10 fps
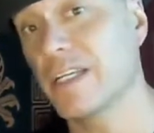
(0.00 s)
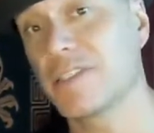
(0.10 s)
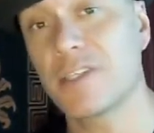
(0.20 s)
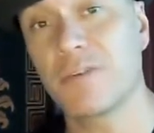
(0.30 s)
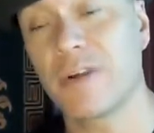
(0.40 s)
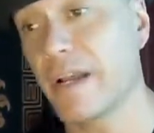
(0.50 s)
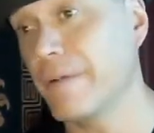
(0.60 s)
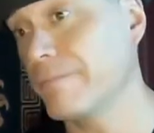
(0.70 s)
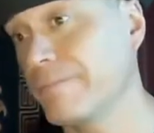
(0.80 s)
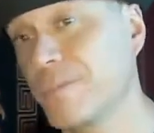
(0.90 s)

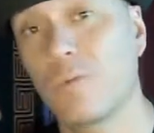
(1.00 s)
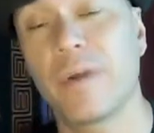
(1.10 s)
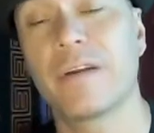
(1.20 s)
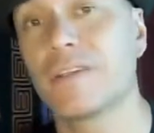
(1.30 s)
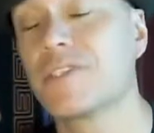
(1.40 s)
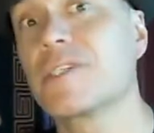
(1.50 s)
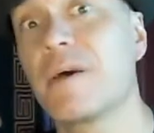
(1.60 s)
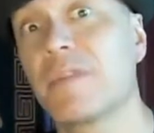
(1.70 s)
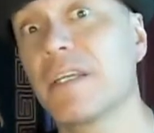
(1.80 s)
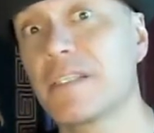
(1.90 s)
Instagram, Twitter,
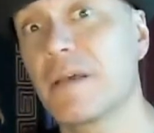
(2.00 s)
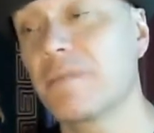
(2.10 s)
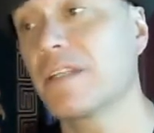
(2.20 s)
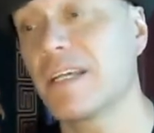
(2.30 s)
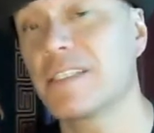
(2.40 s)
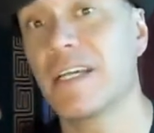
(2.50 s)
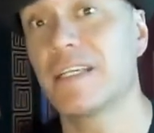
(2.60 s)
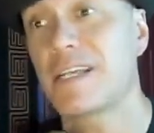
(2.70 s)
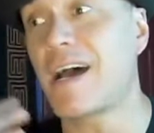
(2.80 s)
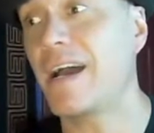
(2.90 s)
something that
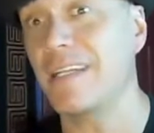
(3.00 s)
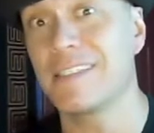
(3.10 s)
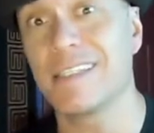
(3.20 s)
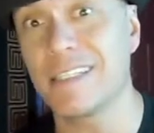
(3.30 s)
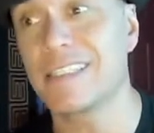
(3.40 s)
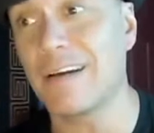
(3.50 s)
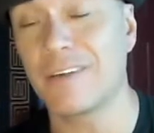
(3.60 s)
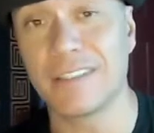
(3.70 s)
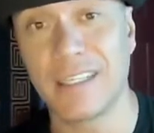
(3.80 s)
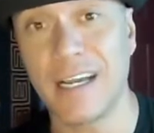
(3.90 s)
says, I exist out
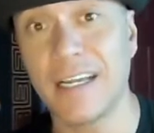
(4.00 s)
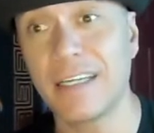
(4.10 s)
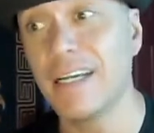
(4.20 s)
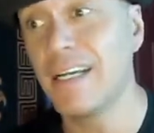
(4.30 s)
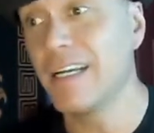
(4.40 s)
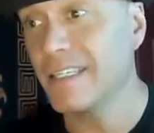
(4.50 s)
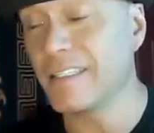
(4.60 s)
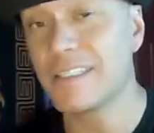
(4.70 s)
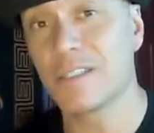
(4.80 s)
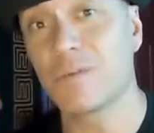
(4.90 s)
online.
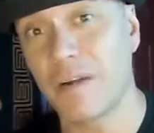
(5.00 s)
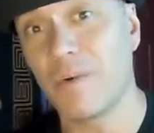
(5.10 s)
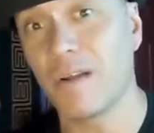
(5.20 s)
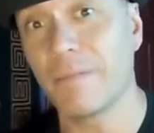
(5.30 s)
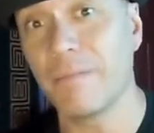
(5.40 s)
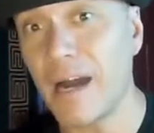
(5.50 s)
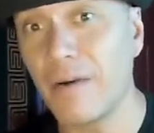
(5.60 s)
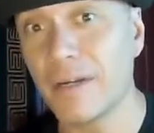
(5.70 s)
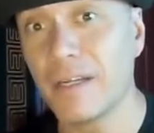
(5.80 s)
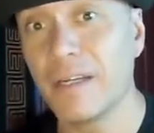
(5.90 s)
This is what I'm all
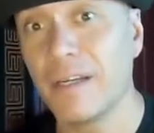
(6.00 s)
about.